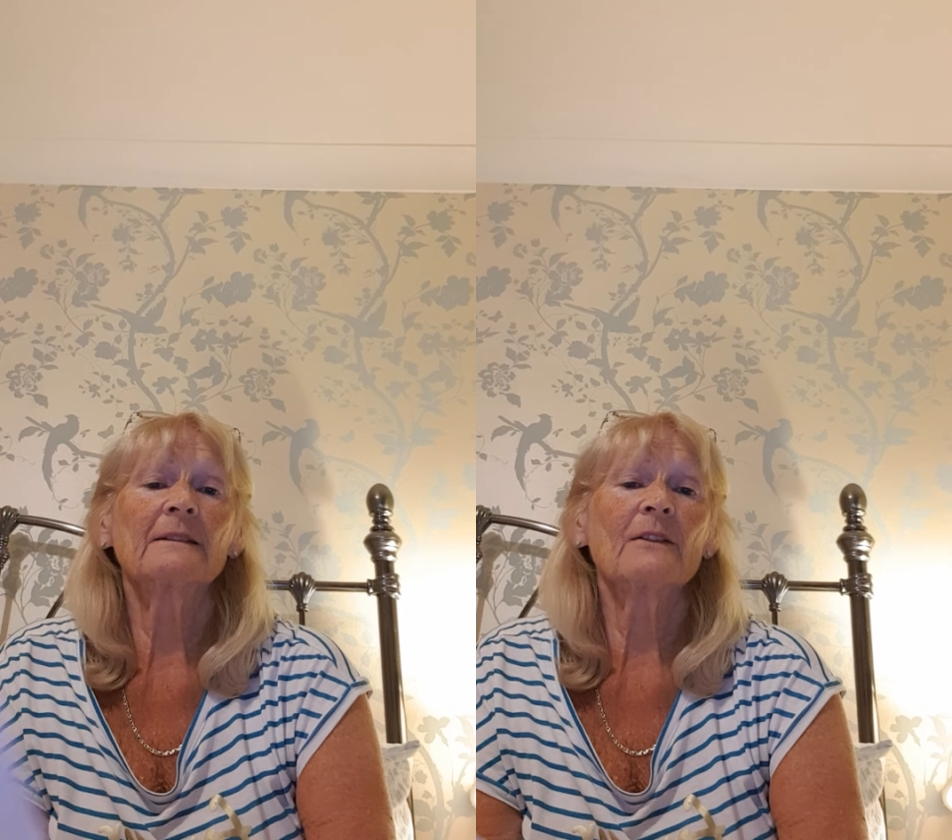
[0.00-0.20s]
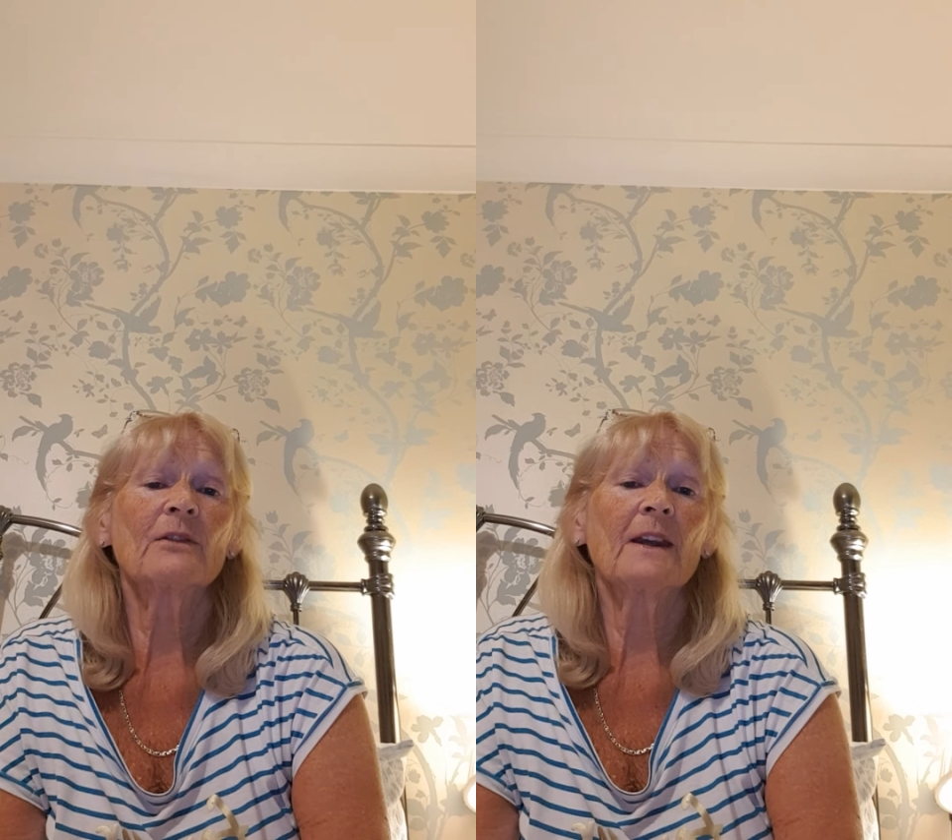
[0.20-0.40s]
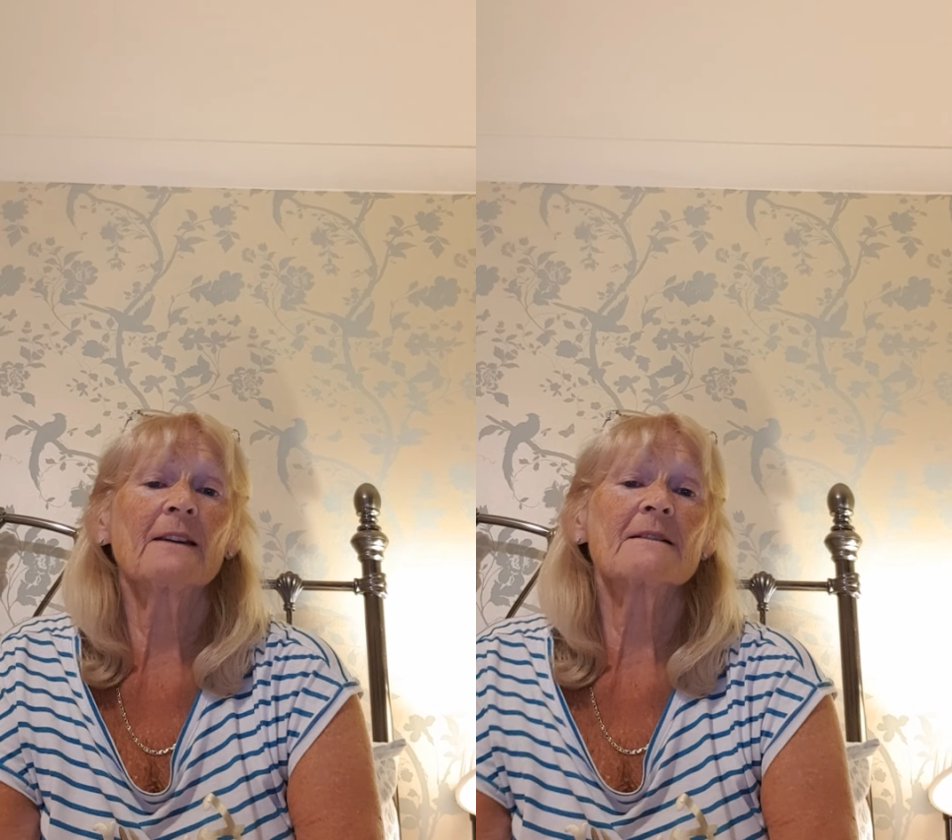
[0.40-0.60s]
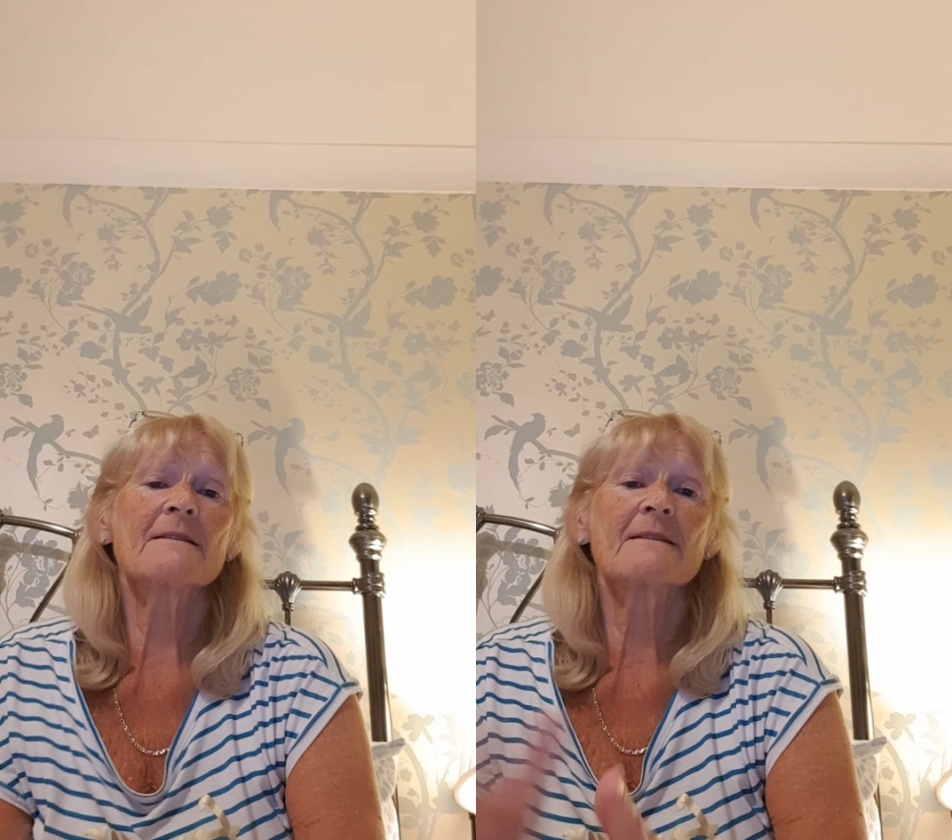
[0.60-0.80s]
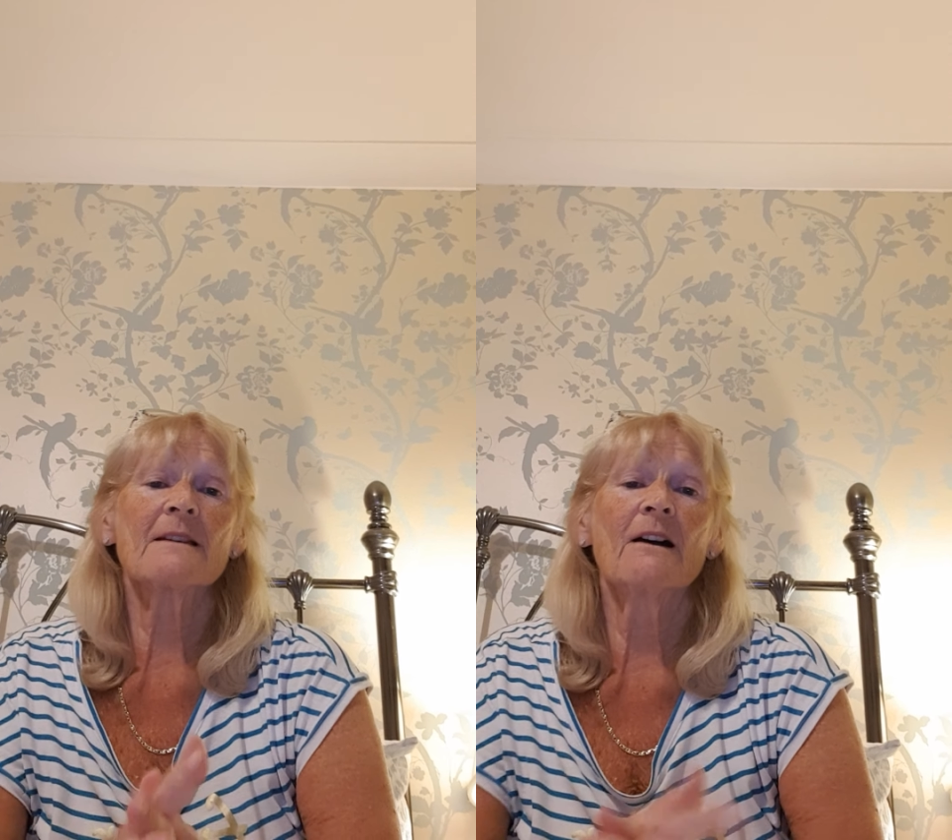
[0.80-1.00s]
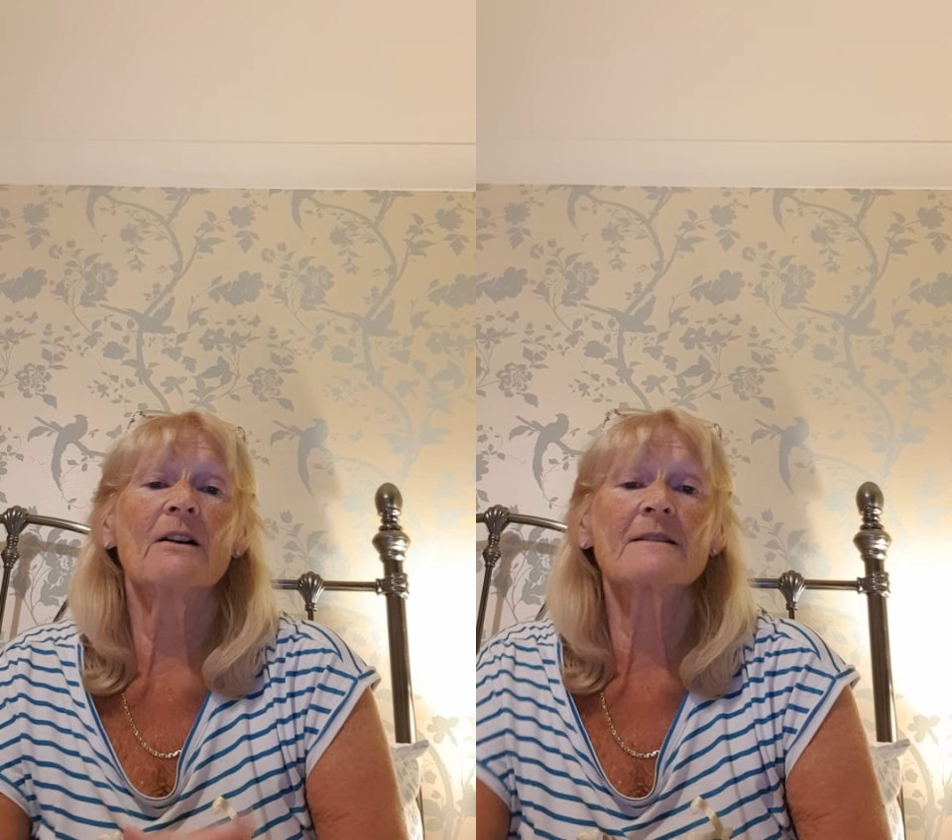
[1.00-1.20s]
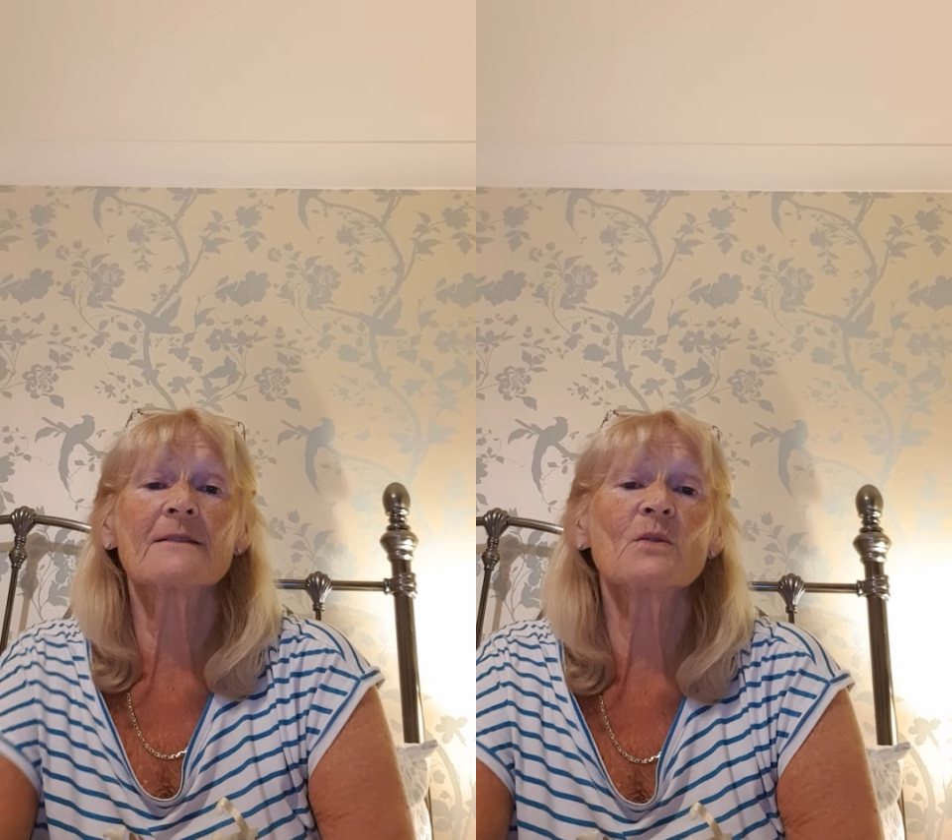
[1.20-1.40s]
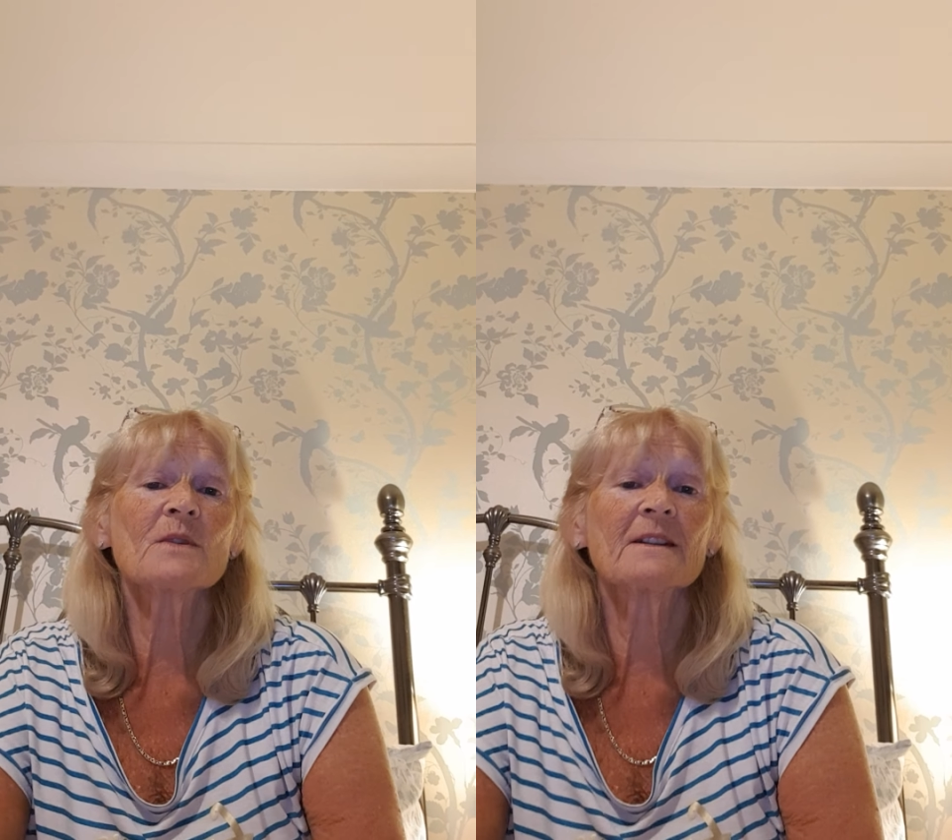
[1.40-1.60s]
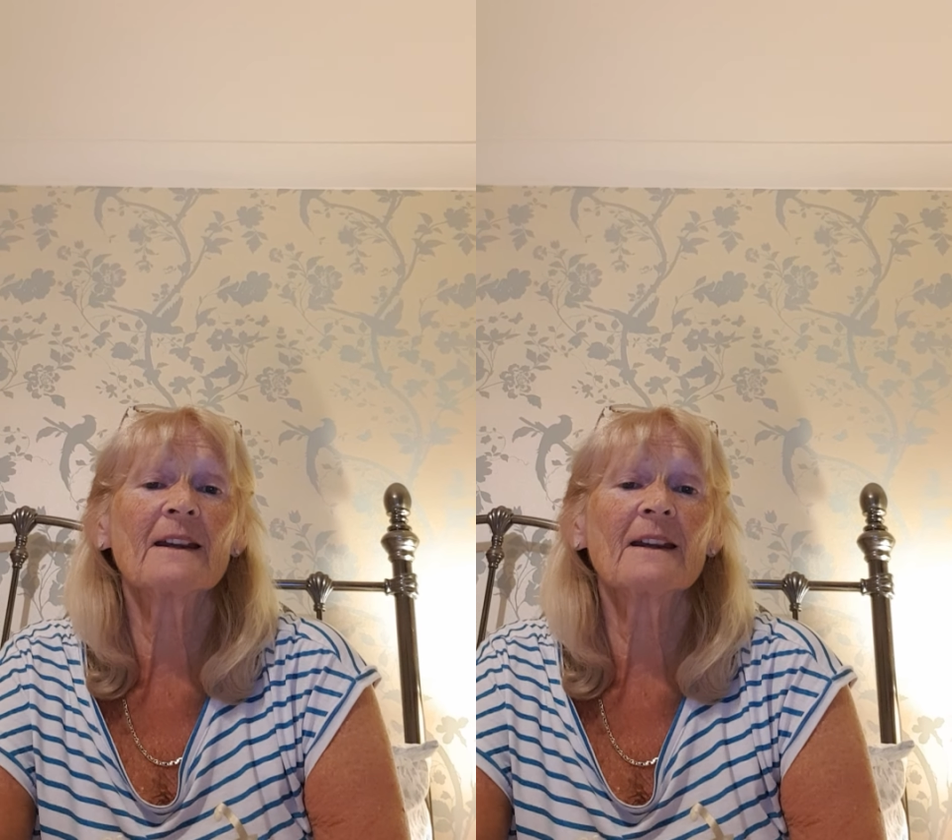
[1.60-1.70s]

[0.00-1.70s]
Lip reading: things are sorted